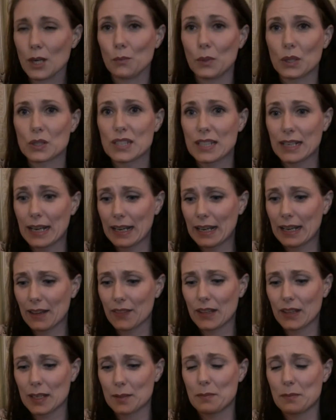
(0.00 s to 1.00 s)
well tonight i
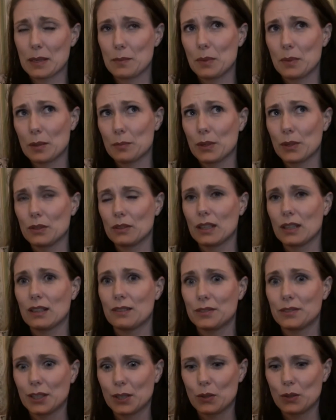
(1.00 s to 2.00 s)
think it might be about
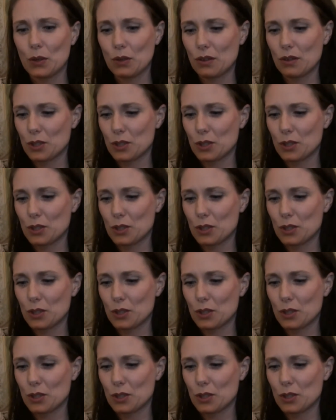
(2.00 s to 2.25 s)
11 o'clock